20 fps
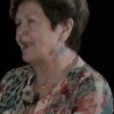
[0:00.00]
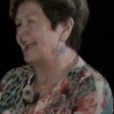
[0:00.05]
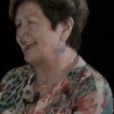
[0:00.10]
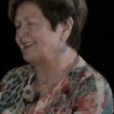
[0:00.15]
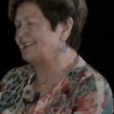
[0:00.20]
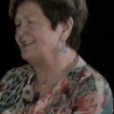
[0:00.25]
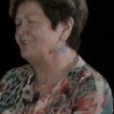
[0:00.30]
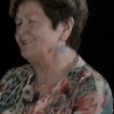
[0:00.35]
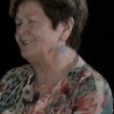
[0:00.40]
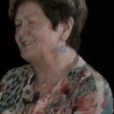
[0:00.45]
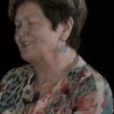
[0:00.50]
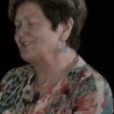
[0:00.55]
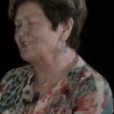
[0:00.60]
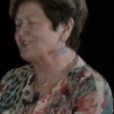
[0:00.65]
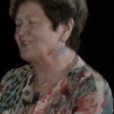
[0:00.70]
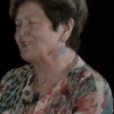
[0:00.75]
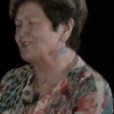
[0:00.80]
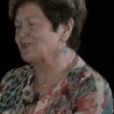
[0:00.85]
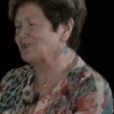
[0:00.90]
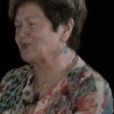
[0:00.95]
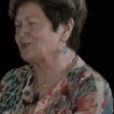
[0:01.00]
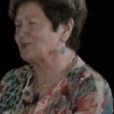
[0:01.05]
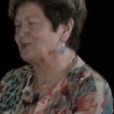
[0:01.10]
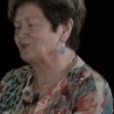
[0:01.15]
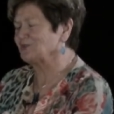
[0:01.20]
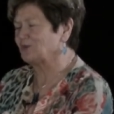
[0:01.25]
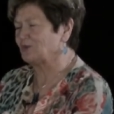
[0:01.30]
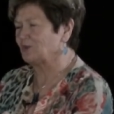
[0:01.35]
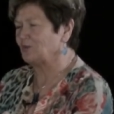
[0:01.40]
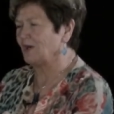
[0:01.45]
And I'll listen to the
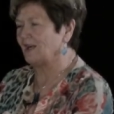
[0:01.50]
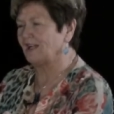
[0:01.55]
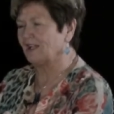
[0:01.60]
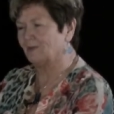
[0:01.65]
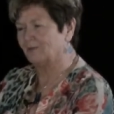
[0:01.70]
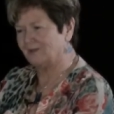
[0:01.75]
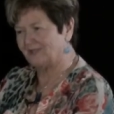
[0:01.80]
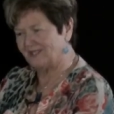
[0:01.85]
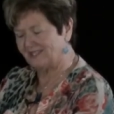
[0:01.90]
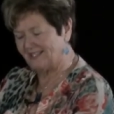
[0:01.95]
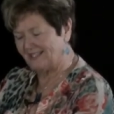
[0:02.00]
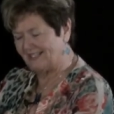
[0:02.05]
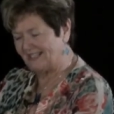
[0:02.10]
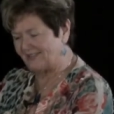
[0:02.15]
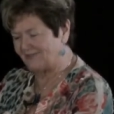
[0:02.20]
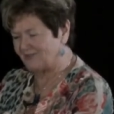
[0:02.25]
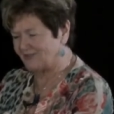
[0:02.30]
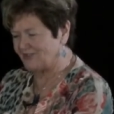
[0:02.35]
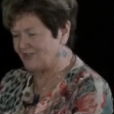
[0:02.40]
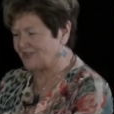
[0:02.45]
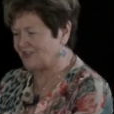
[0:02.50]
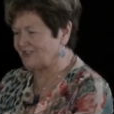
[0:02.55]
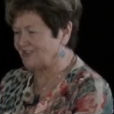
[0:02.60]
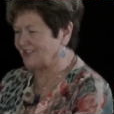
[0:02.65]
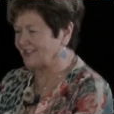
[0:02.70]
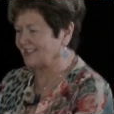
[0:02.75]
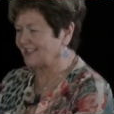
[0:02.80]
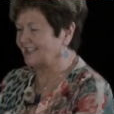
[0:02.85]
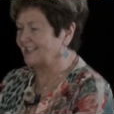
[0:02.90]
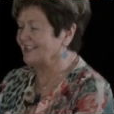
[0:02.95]
story for a while, but then I have to just
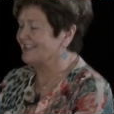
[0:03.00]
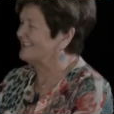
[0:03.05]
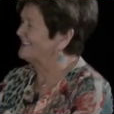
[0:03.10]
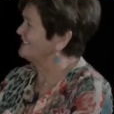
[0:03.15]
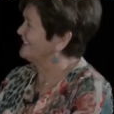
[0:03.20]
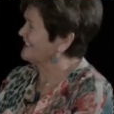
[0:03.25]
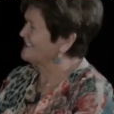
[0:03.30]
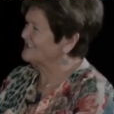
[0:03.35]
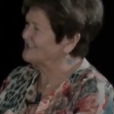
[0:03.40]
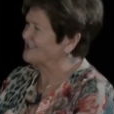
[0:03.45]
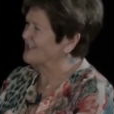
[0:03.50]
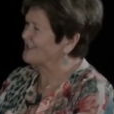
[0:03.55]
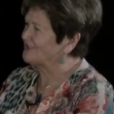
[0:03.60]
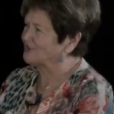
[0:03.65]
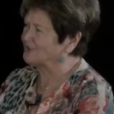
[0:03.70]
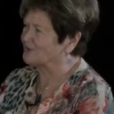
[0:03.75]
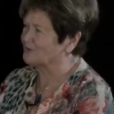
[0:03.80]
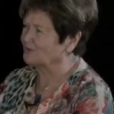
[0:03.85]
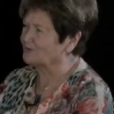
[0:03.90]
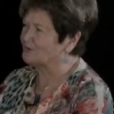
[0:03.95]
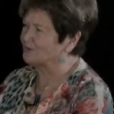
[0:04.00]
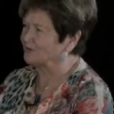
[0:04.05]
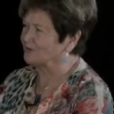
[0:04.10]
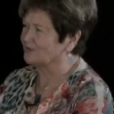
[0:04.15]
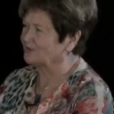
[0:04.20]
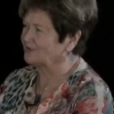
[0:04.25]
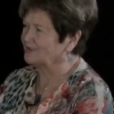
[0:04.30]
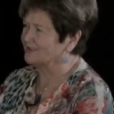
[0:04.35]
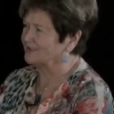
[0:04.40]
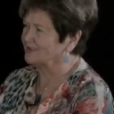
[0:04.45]
say, that's not the
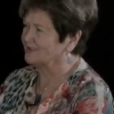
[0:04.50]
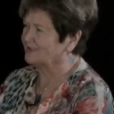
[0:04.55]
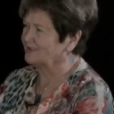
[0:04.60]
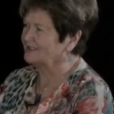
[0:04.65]
truth. Yeah.